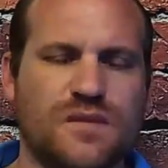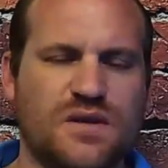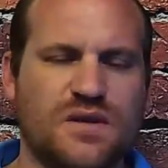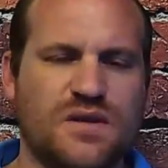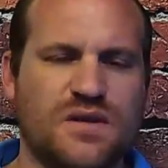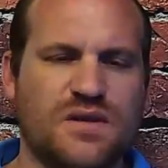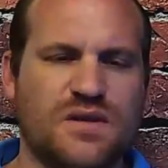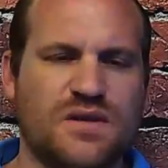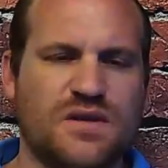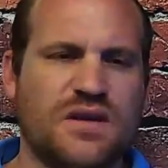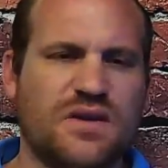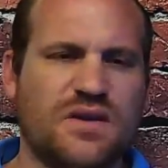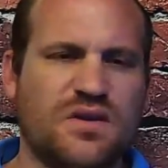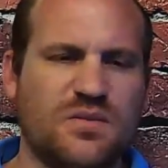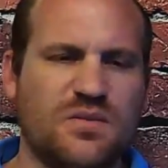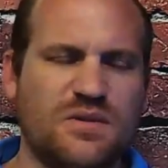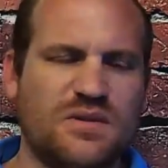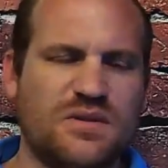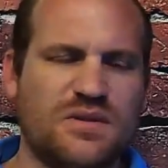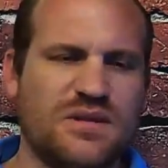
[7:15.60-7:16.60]
It's just that
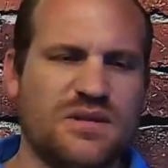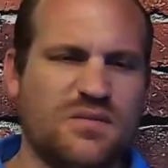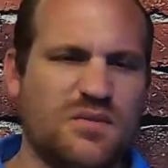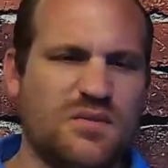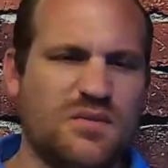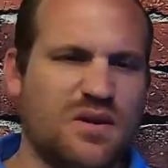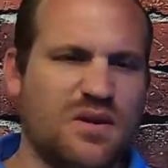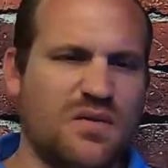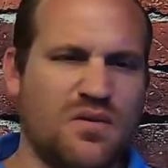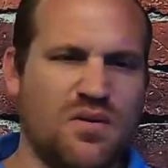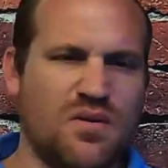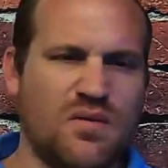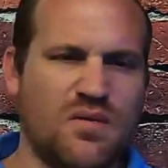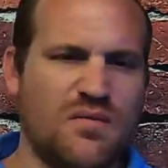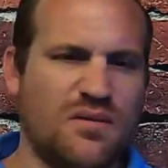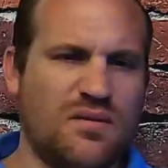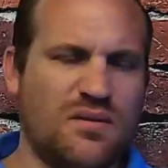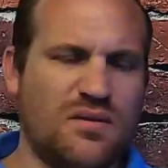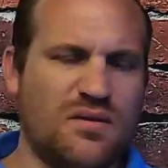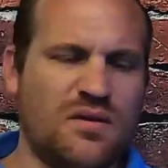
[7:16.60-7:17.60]
Cuban seed from
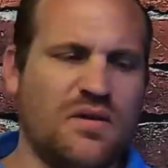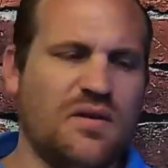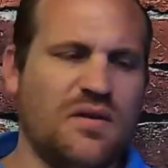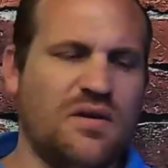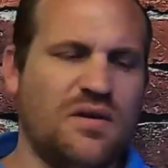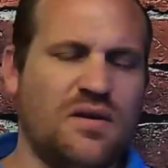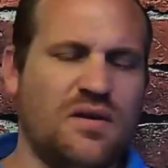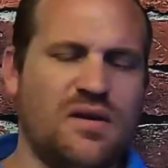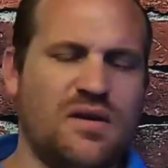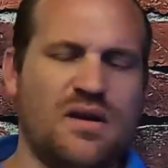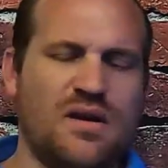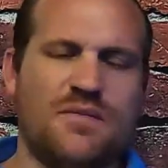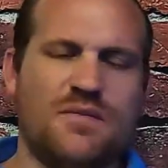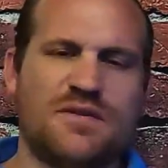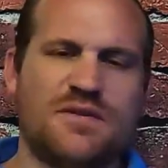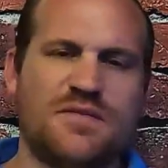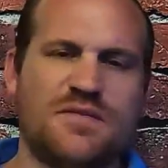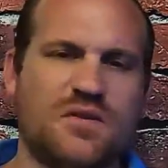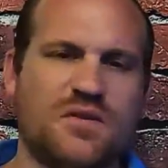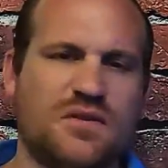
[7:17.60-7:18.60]
Nicaragua. I've
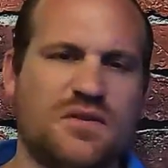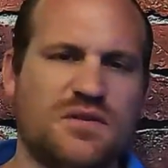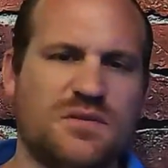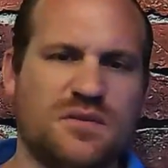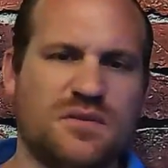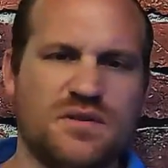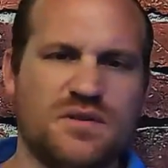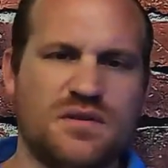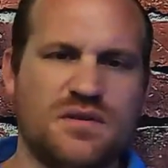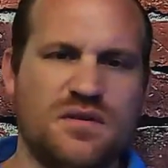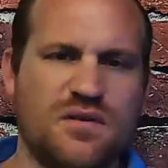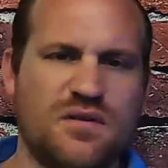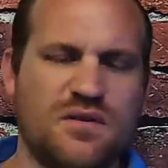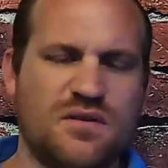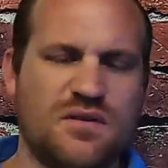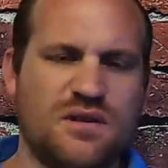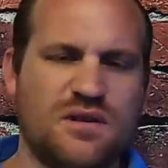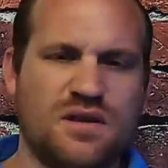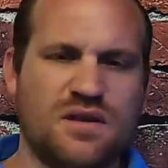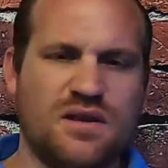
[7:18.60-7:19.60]
been smoking so many
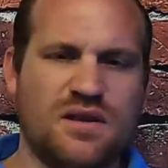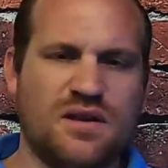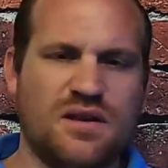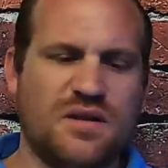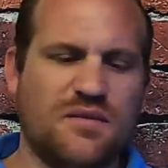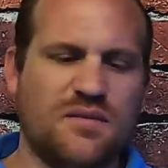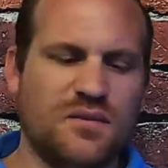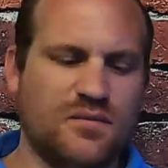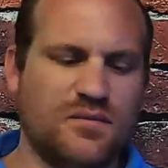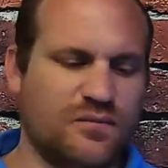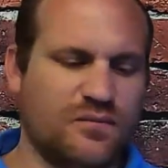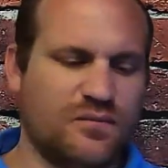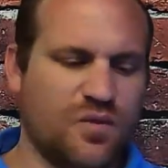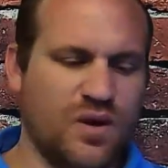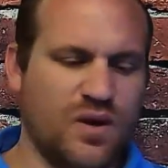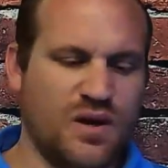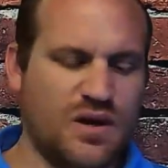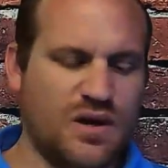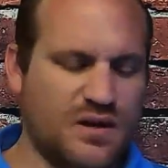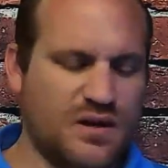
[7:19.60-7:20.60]
cigars lately, and I've been
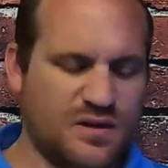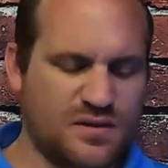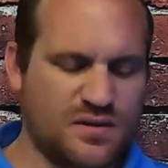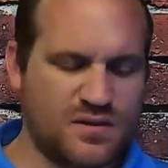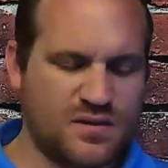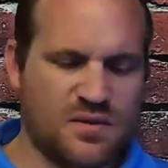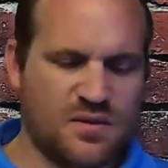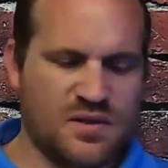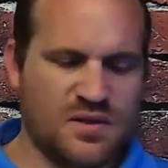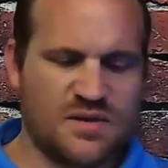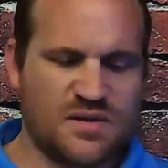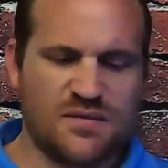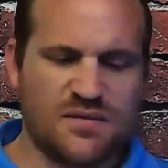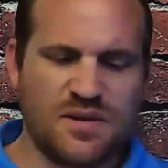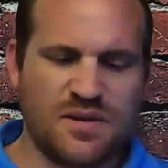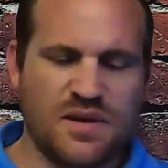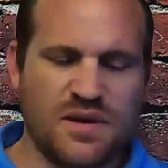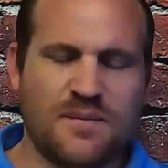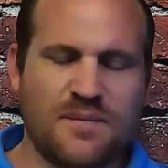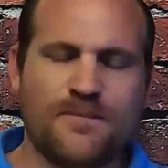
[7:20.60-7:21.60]
reading into so much
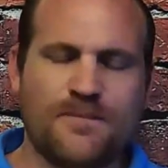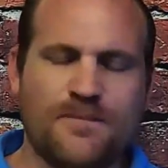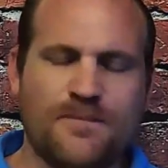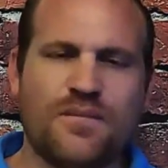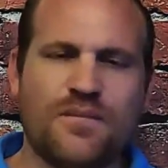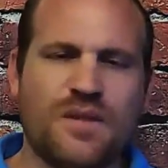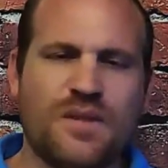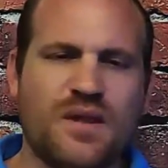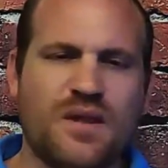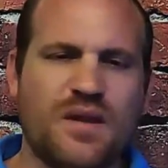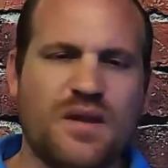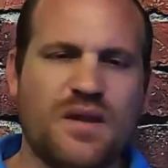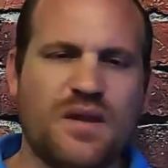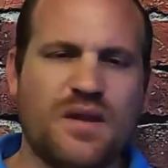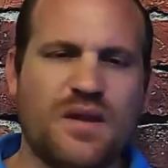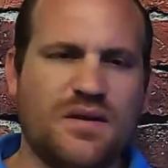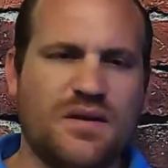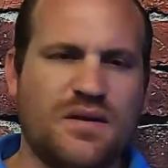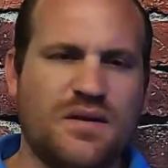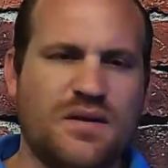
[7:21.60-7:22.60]
about them
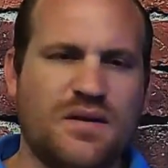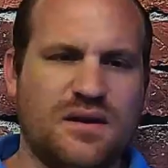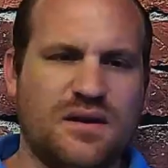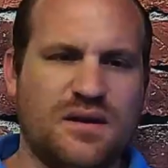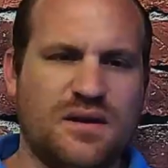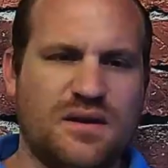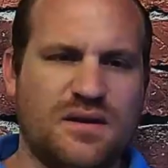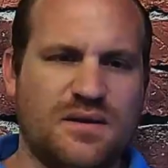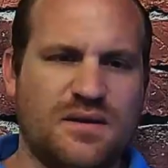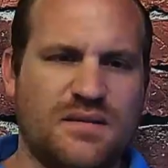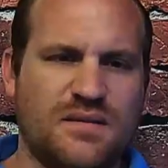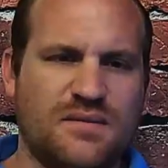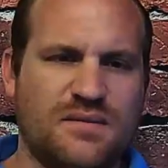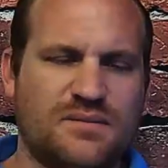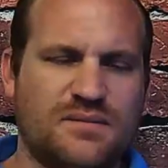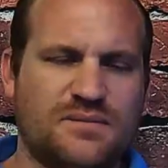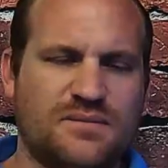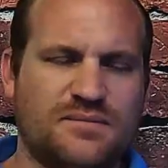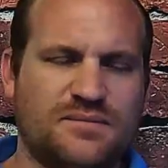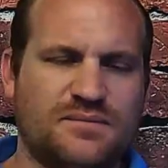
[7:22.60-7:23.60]
that
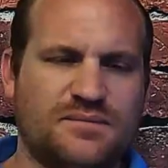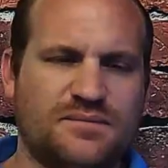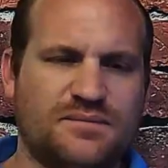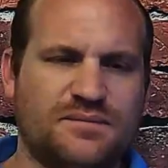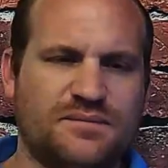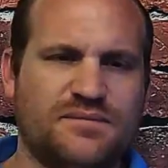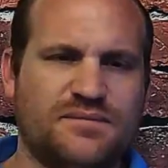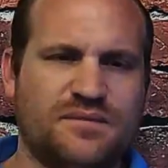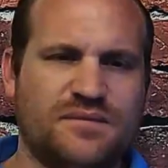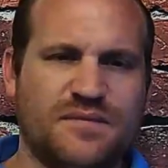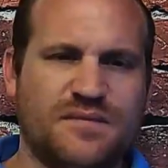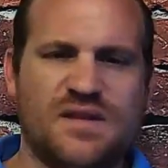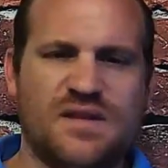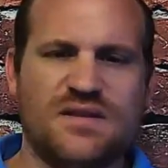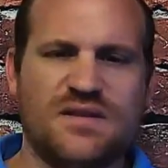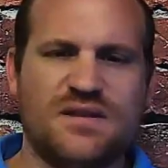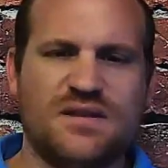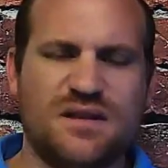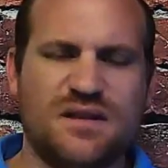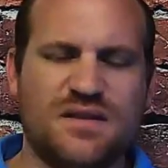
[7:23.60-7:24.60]

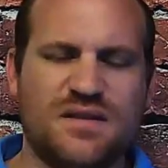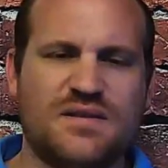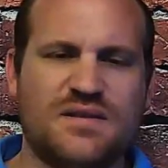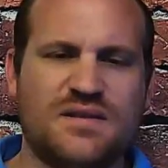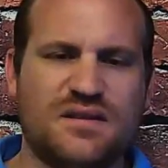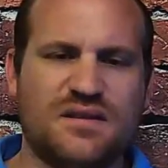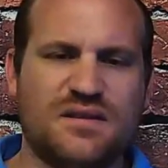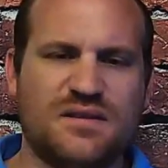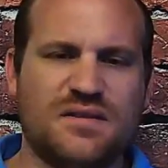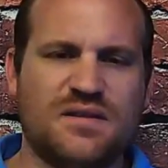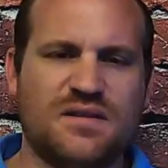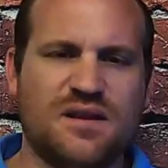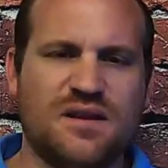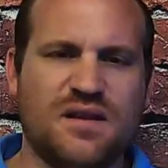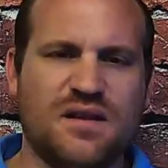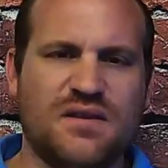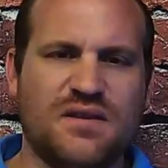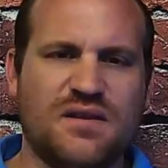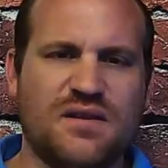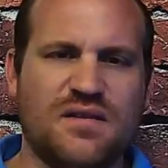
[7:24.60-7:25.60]
this tastes
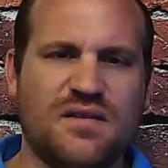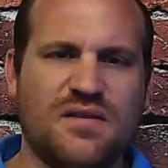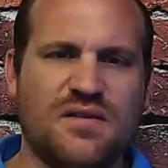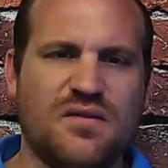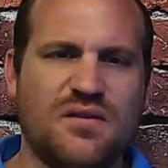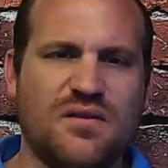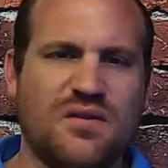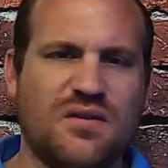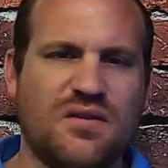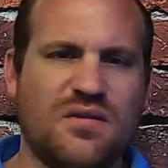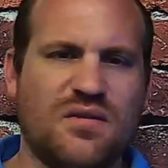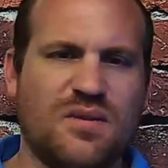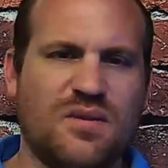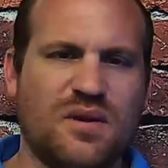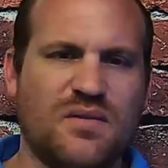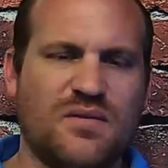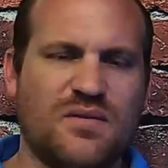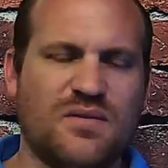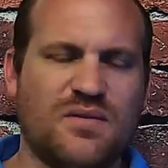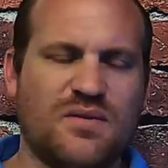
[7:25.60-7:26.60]
like the La Gloria
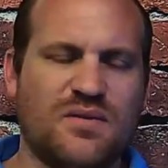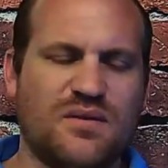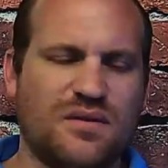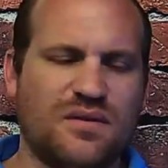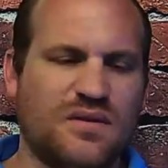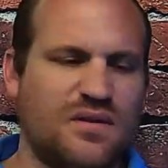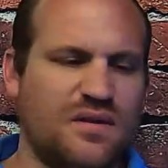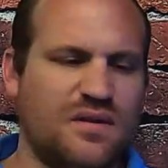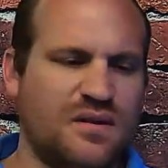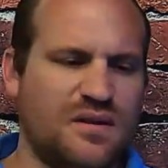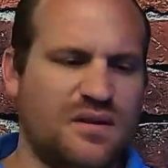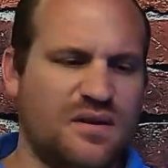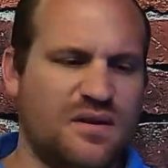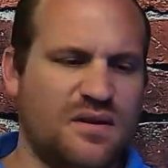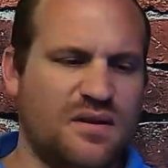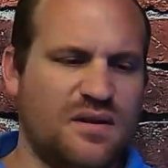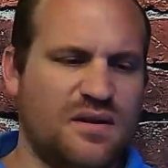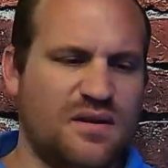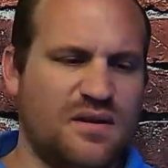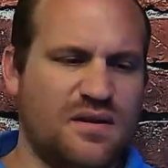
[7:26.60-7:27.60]
Cubanos,
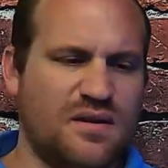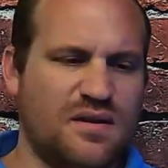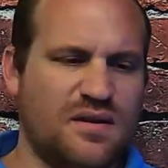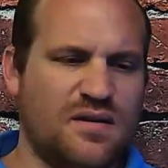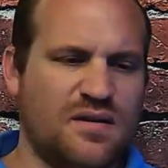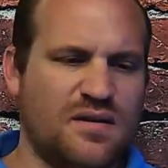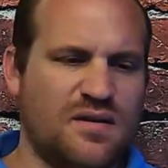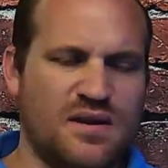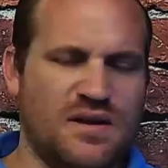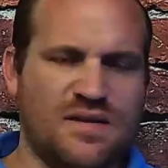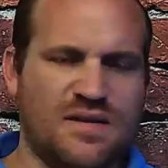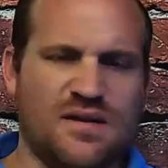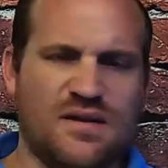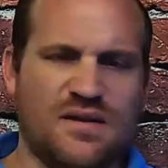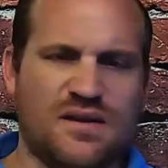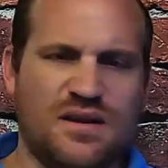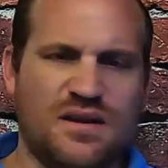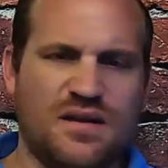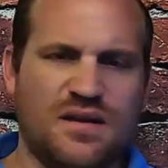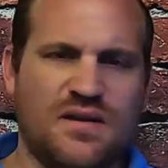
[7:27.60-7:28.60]
and it tastes
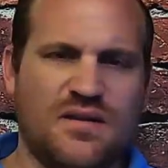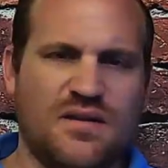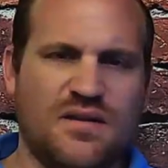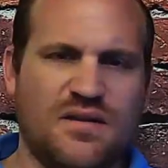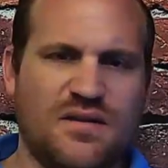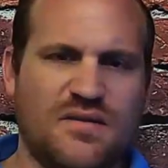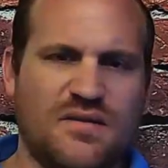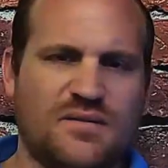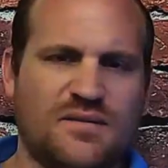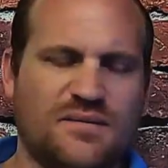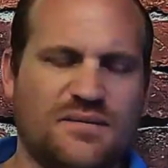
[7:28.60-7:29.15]
like that year.